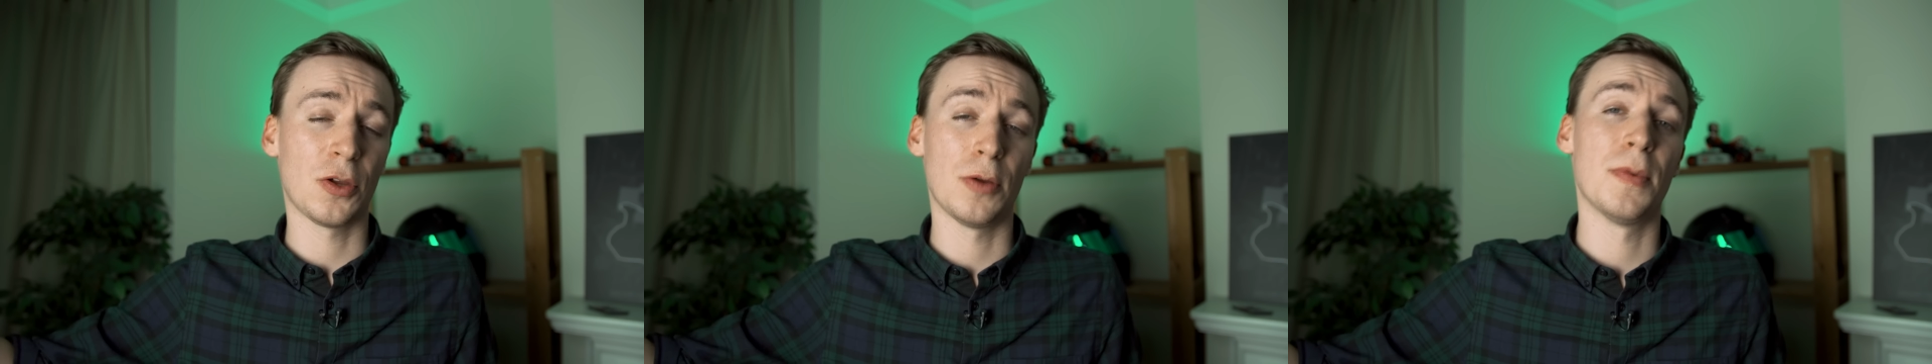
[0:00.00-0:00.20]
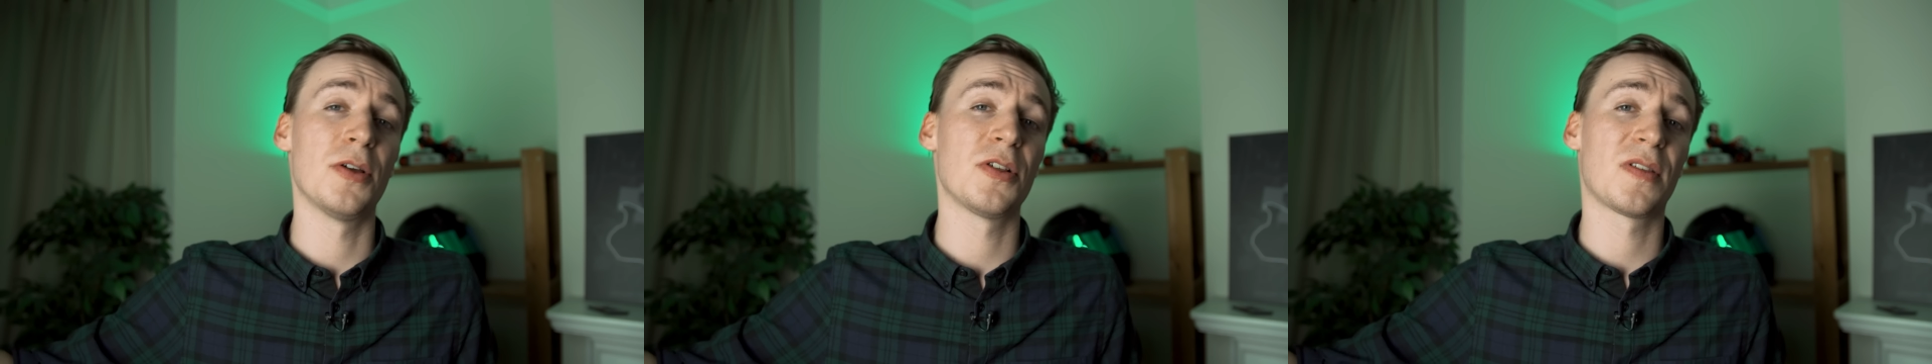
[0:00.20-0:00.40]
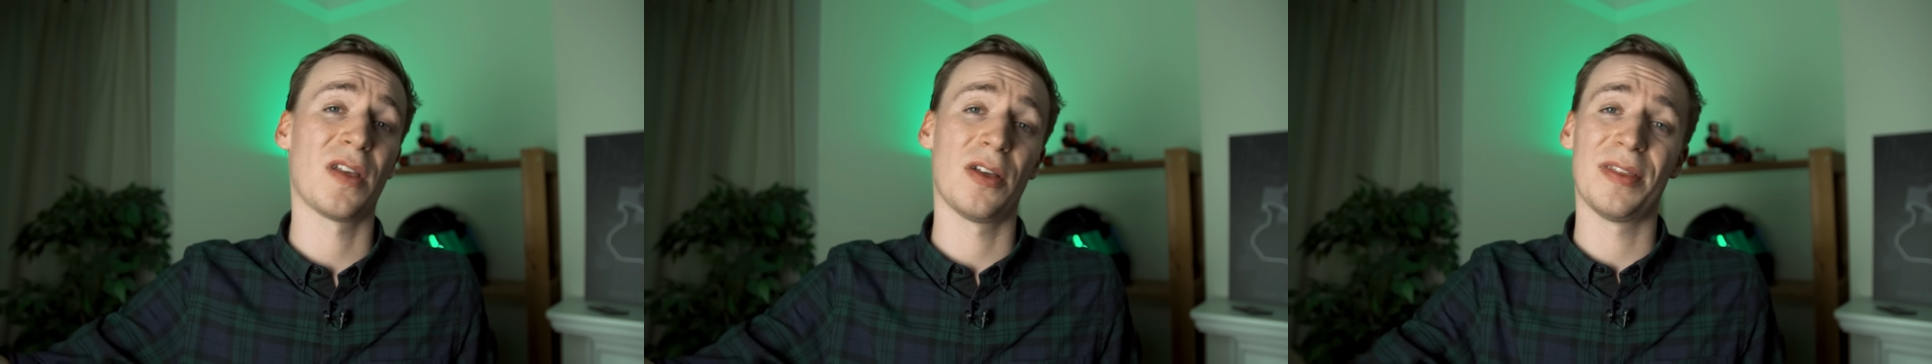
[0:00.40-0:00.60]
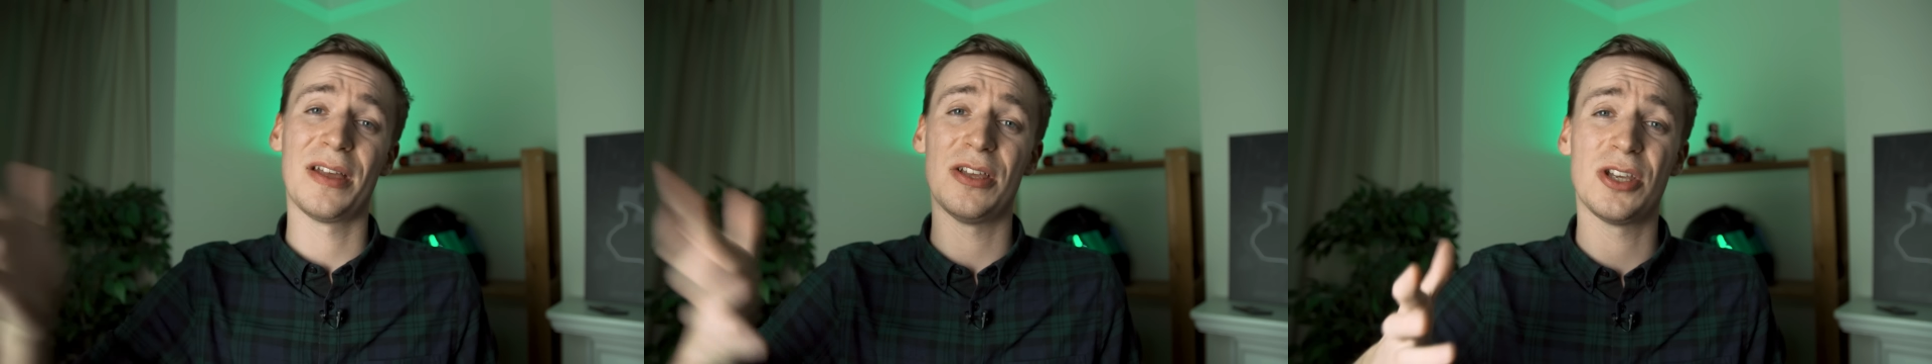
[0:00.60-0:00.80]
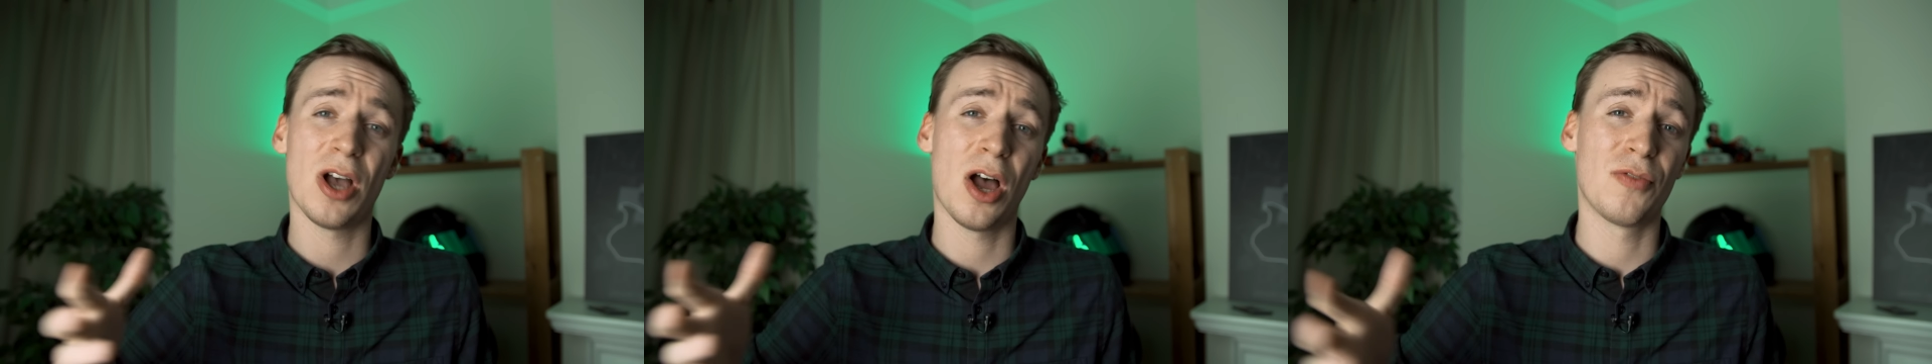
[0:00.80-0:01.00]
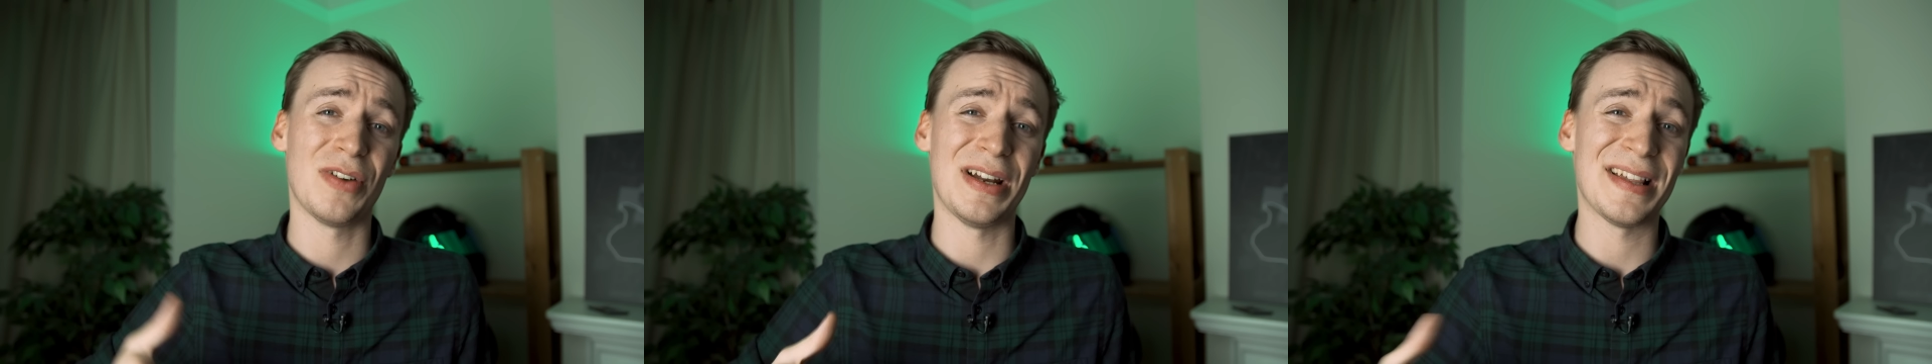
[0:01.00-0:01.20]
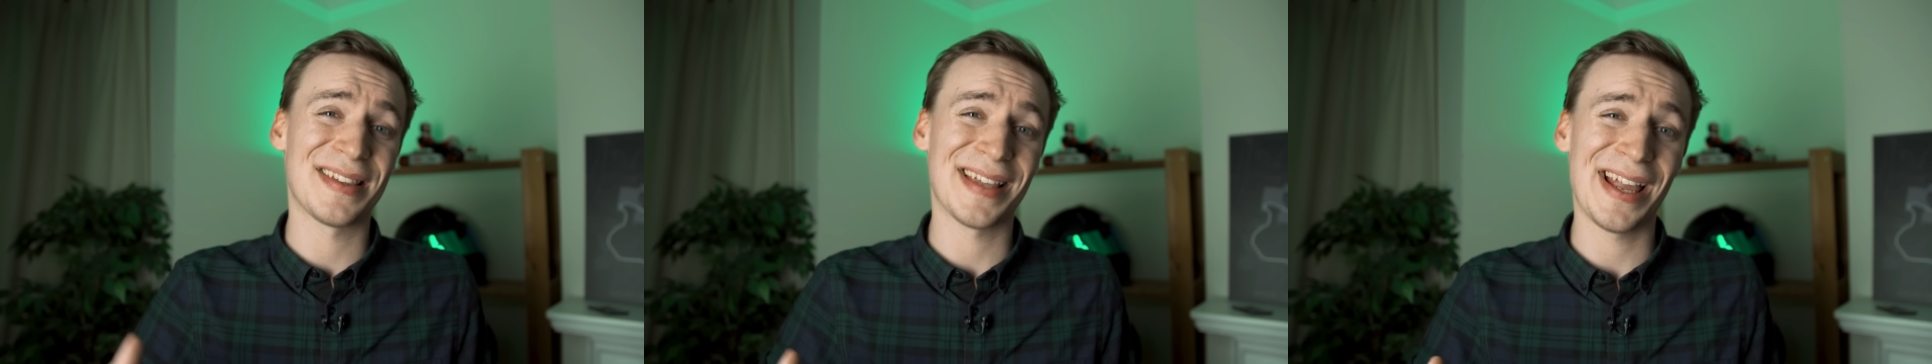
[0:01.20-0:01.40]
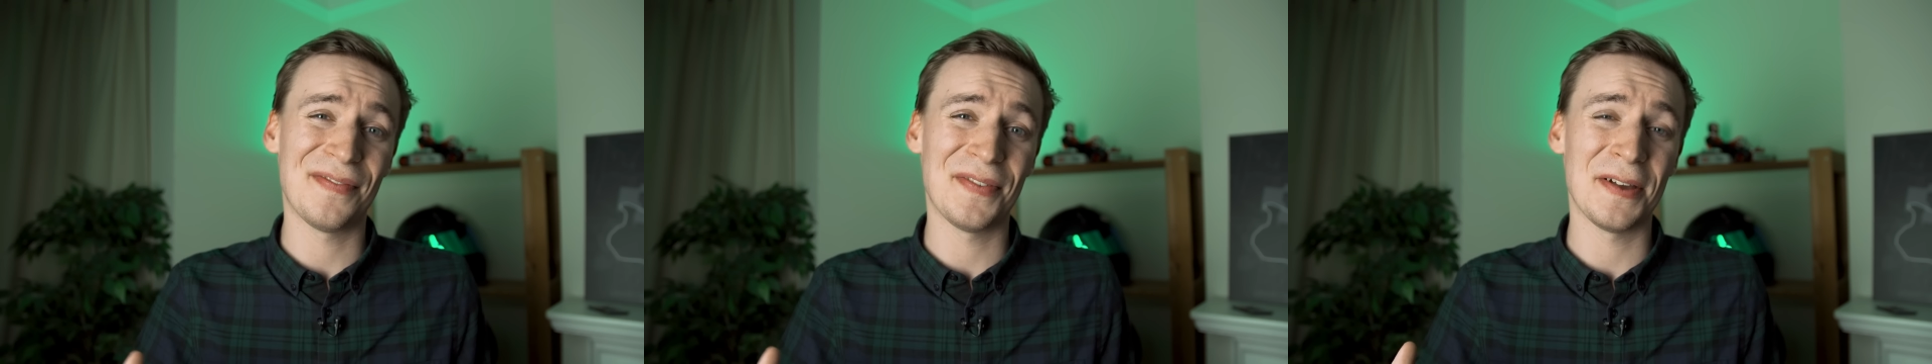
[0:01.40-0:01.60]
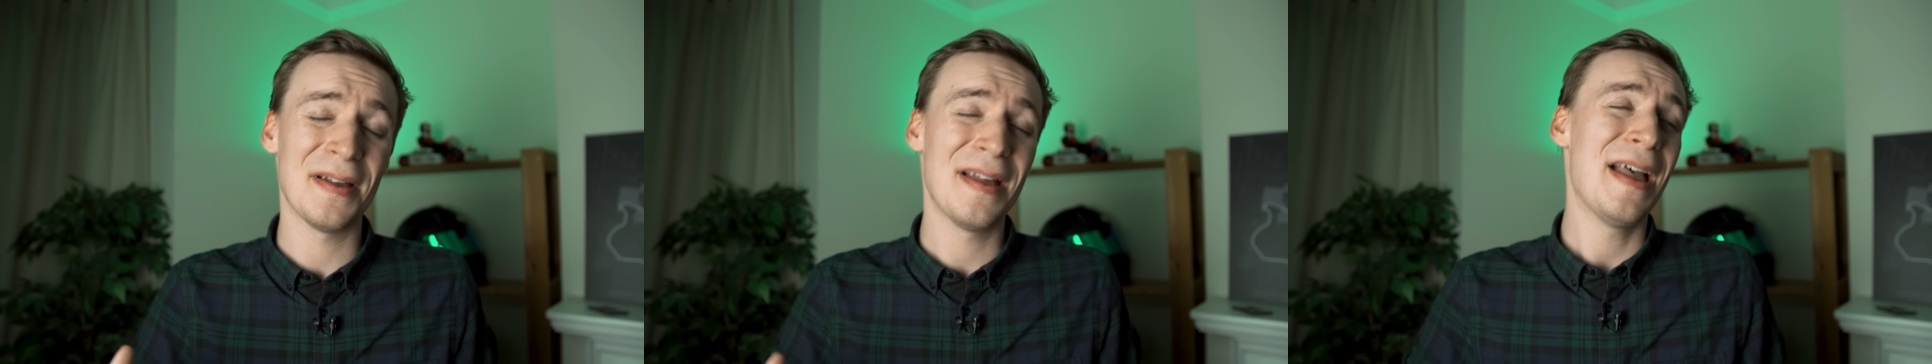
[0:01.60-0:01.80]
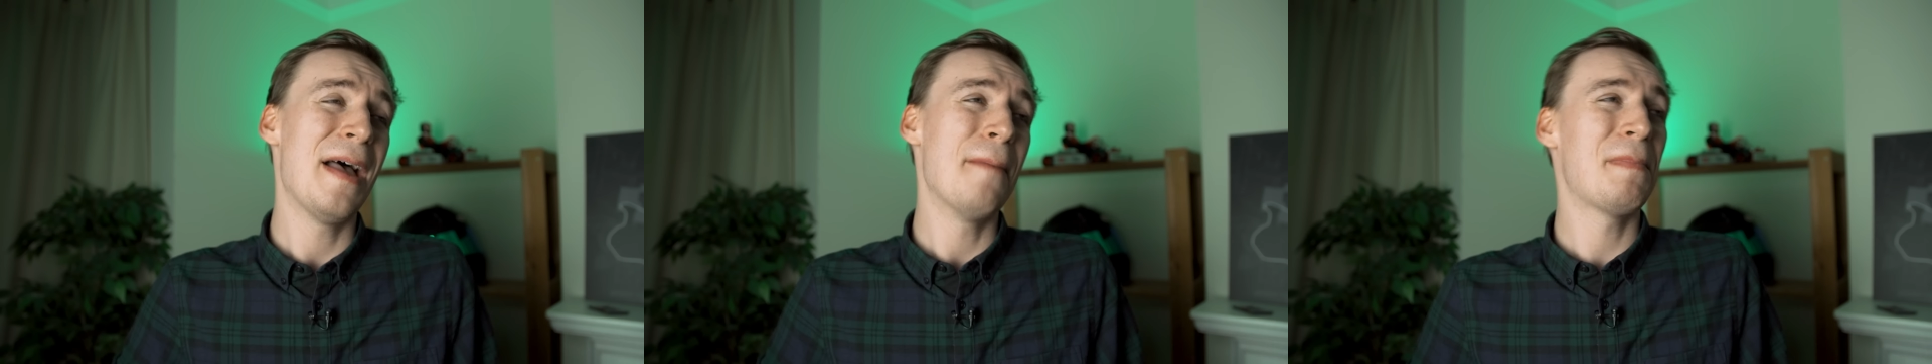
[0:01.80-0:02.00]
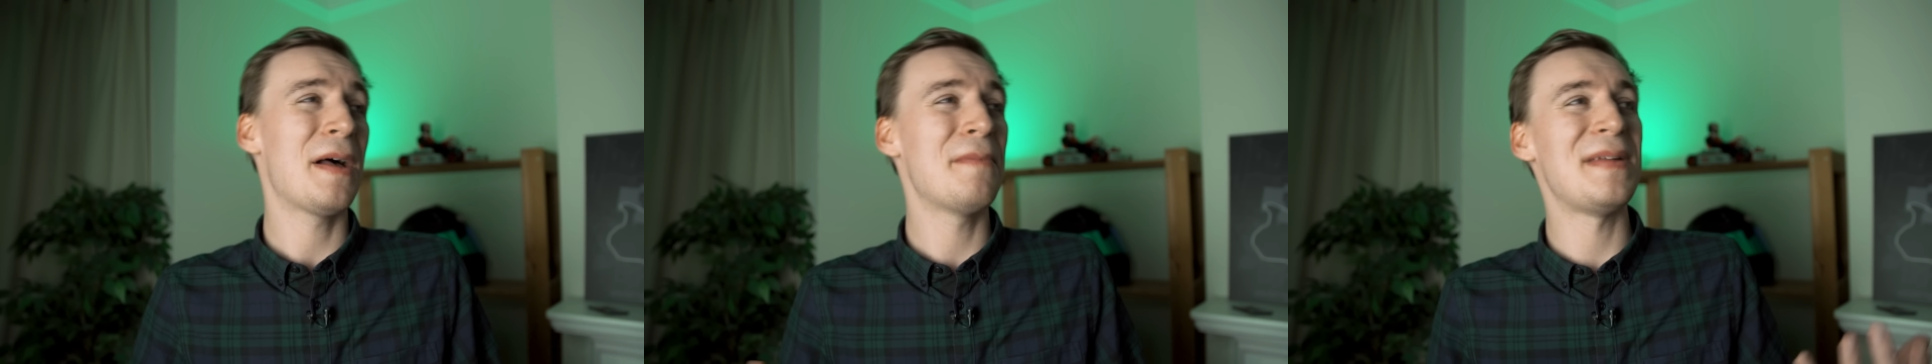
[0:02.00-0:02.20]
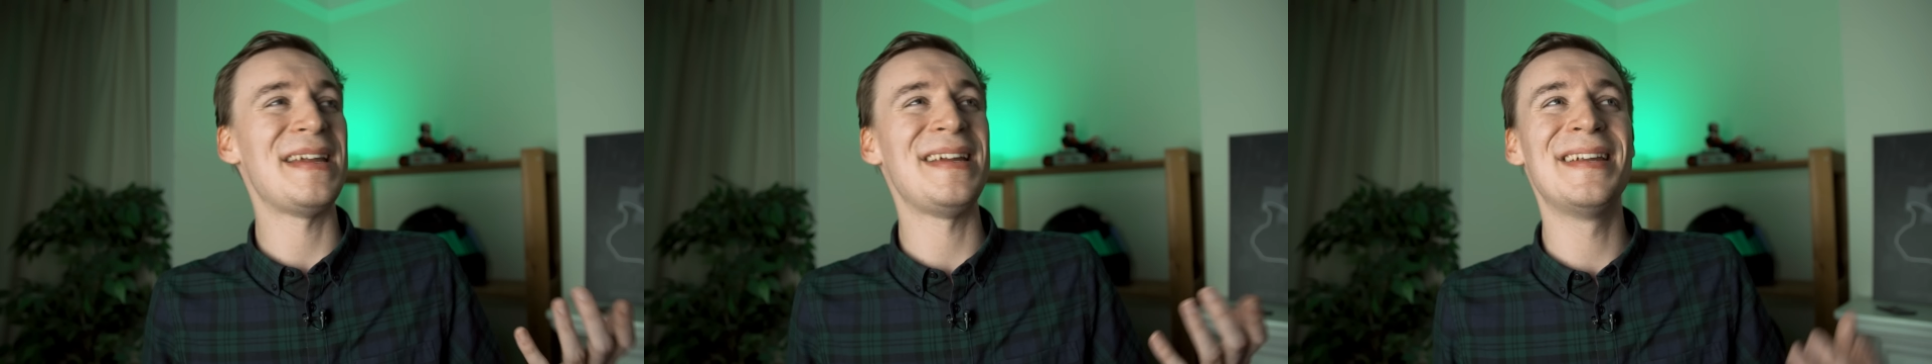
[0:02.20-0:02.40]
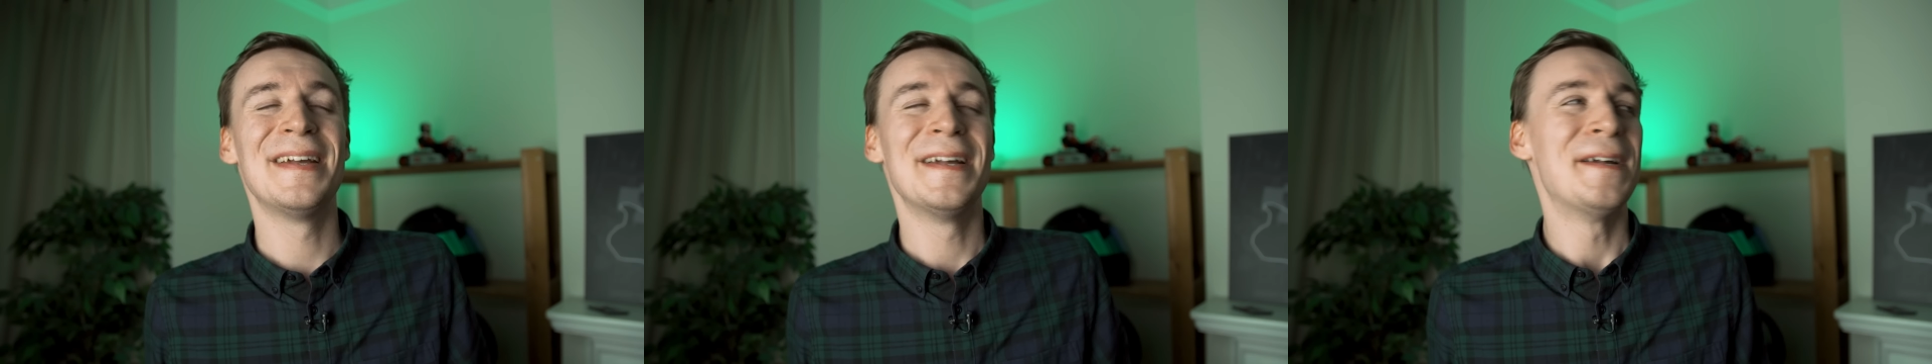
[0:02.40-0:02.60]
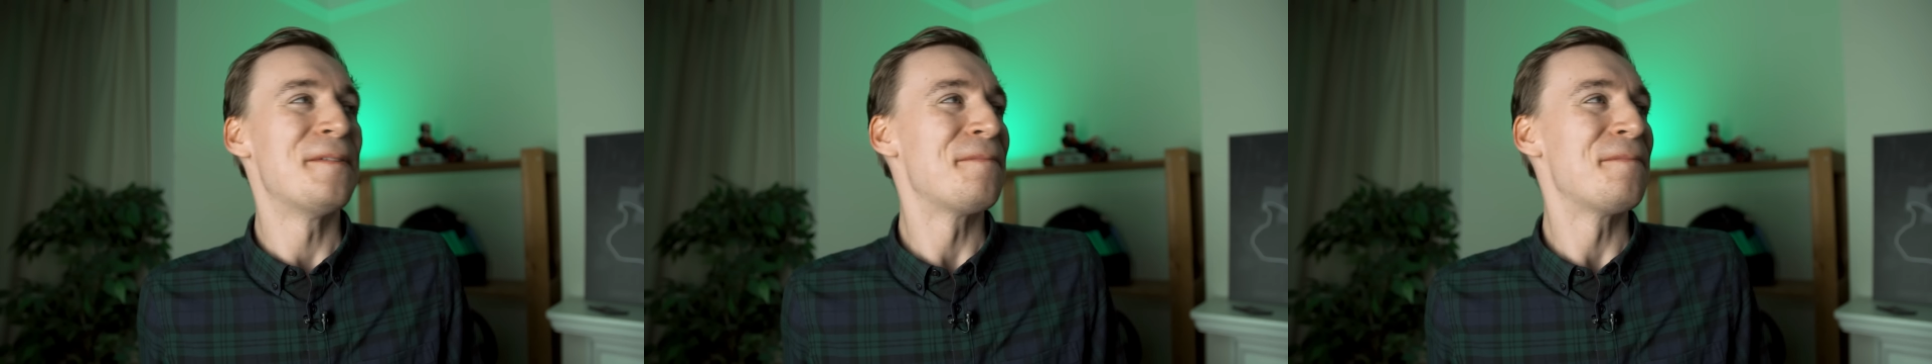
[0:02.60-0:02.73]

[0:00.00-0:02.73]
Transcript: too much so that you can't really save it, but I mean,